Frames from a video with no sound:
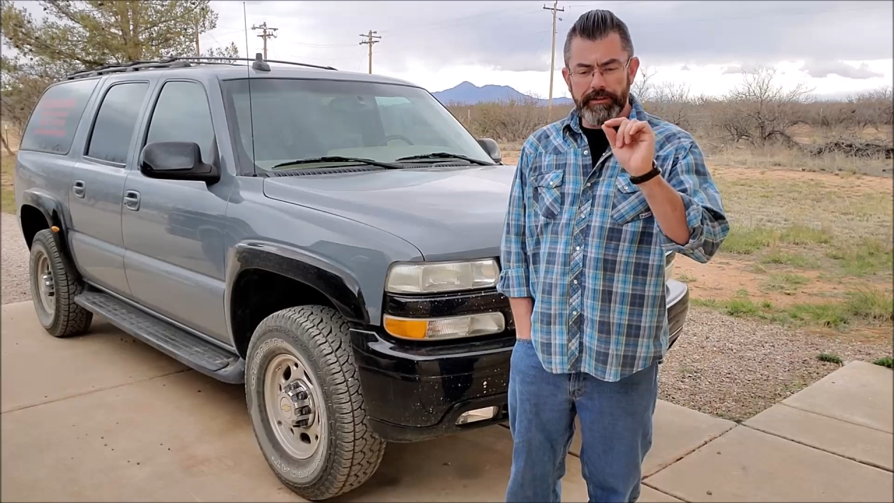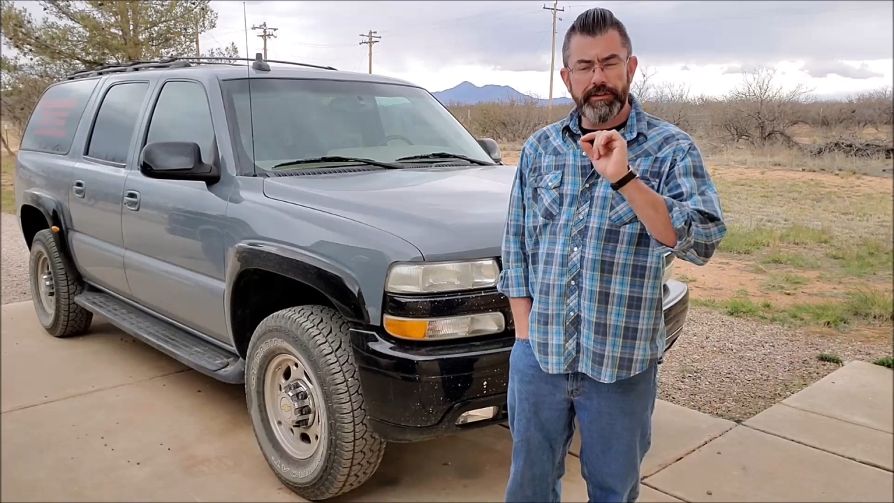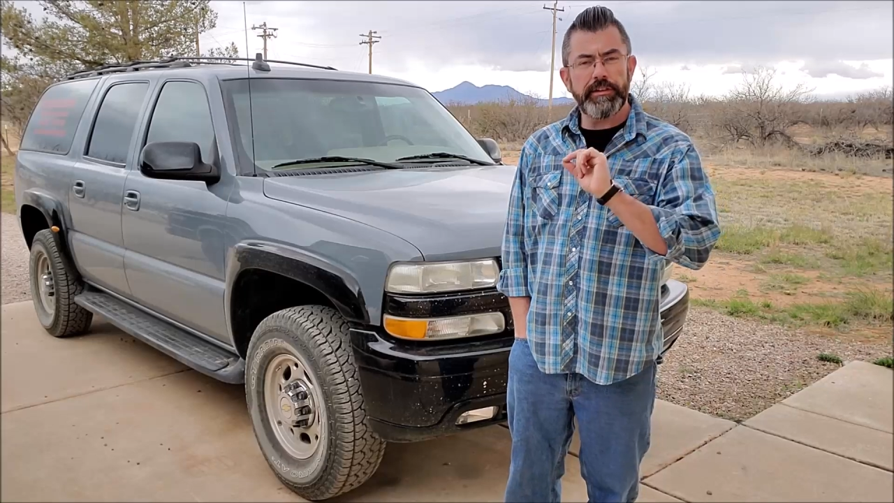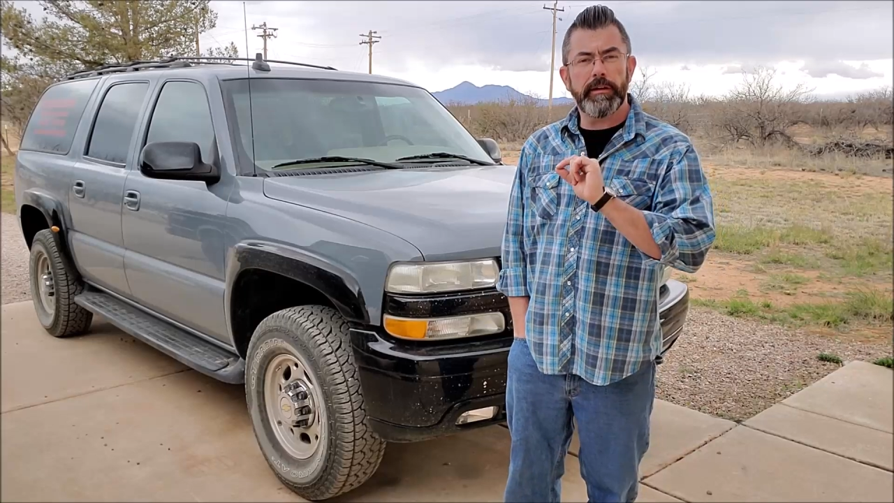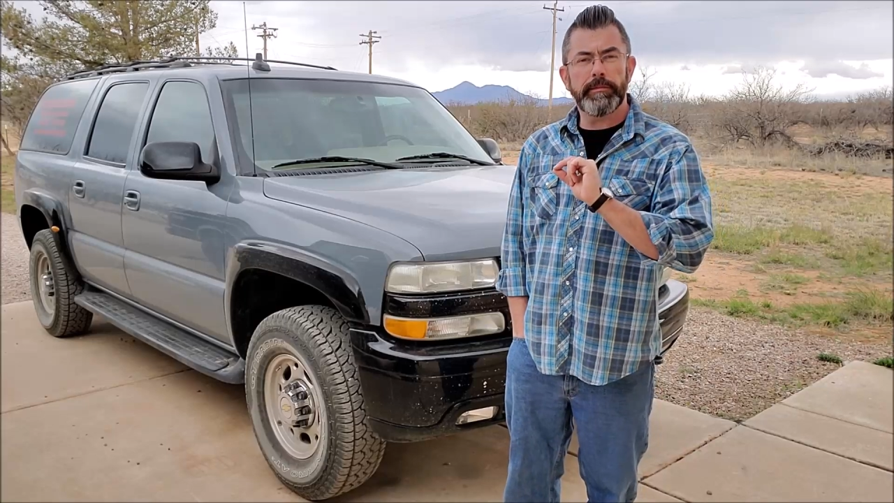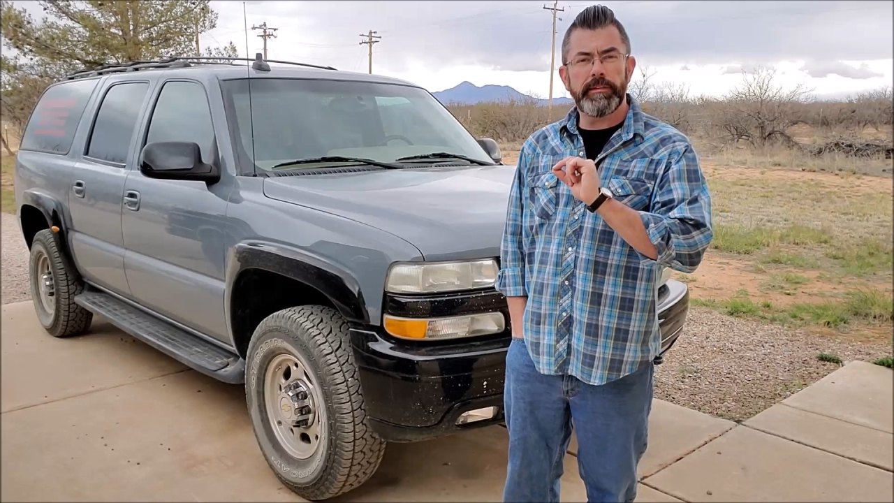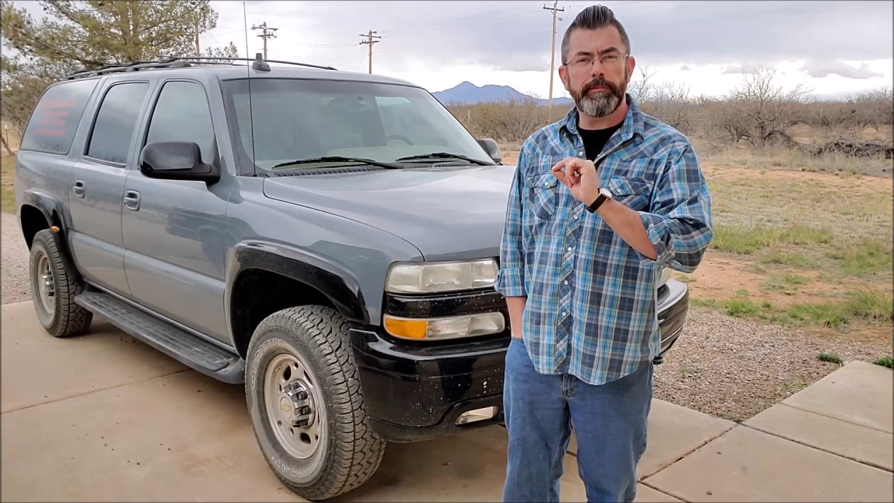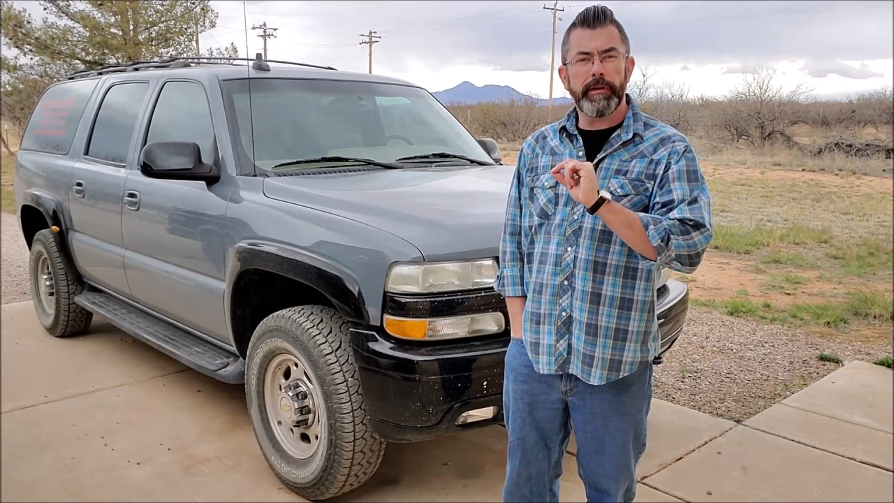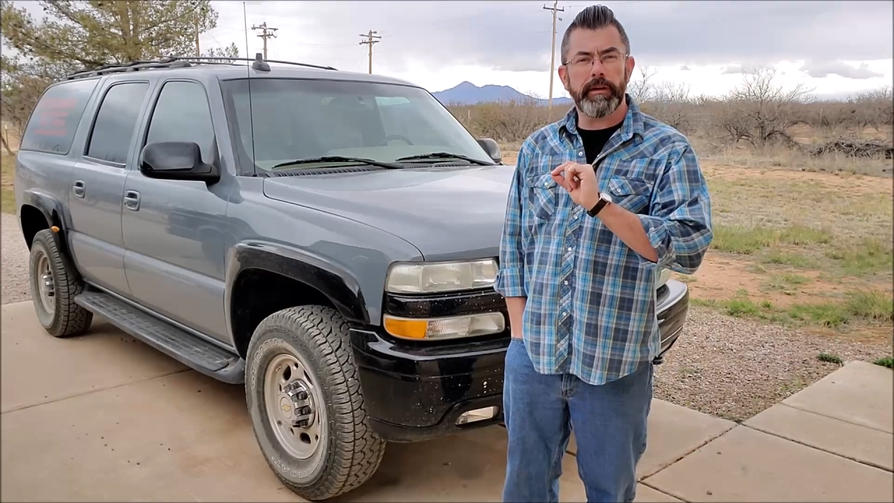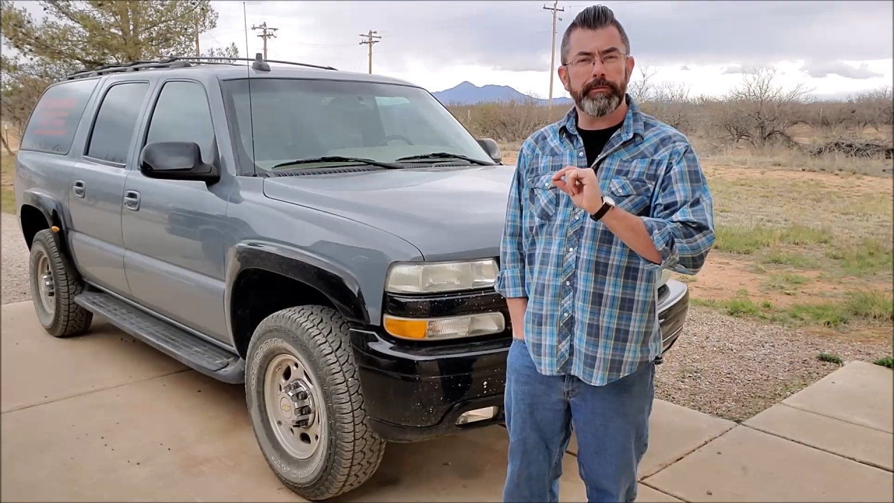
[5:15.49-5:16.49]

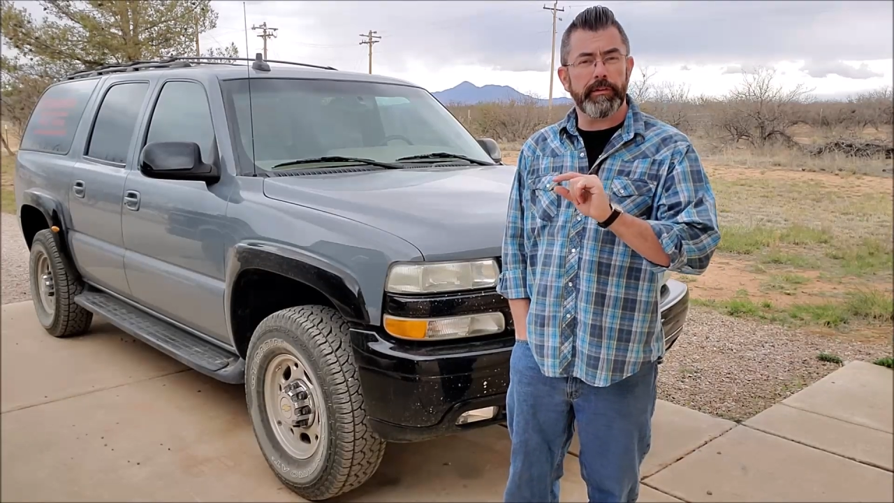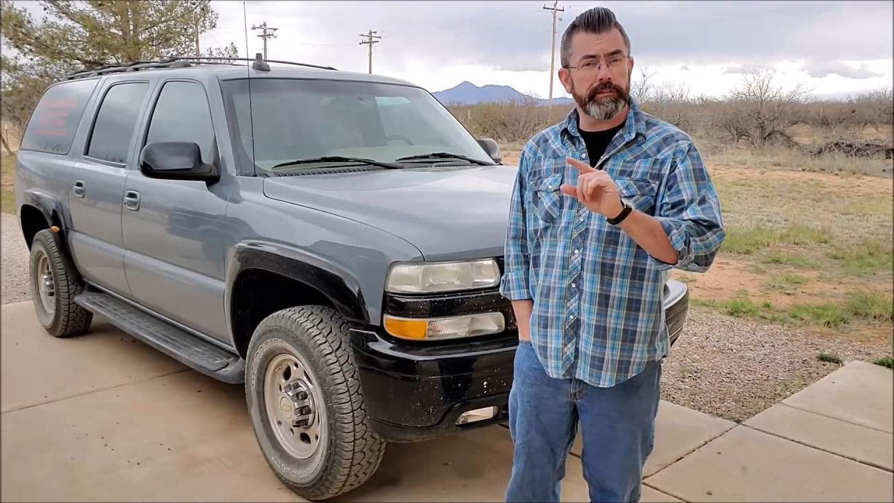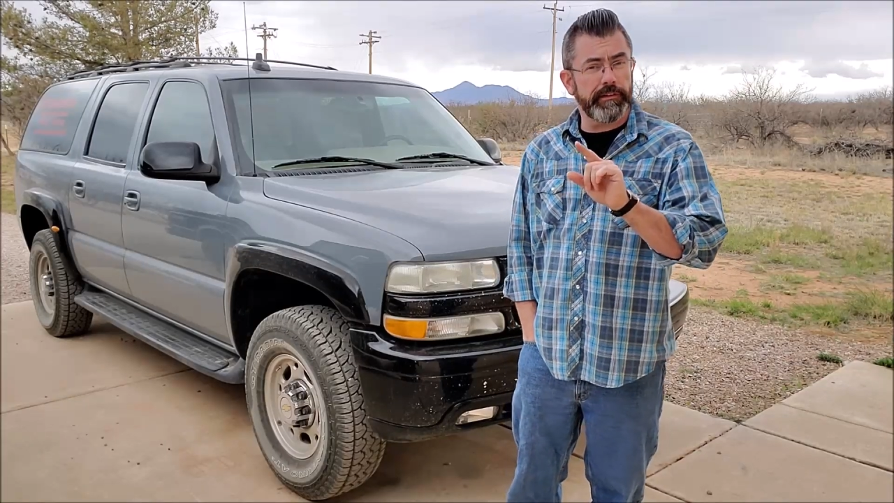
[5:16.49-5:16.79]
GMC pickup trucks,